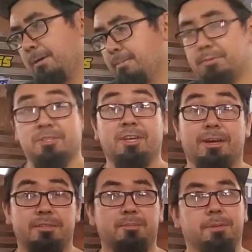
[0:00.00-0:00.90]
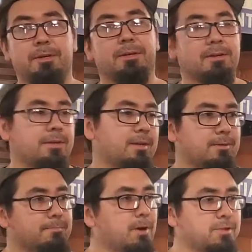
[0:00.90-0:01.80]
precise, but
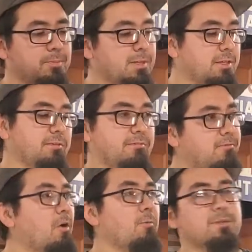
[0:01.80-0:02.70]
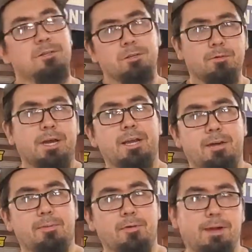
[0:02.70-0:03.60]
ultimately the foam is the
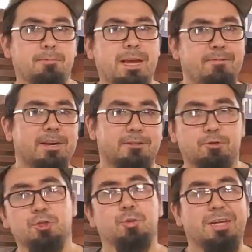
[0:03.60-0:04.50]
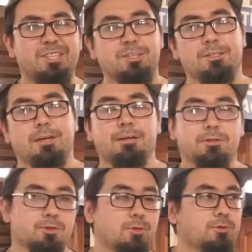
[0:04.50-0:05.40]
locating point, and we have an extra 2 inches on here,
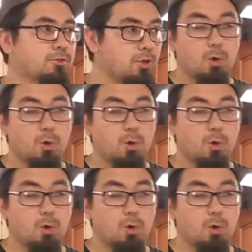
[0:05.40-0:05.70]
so there's no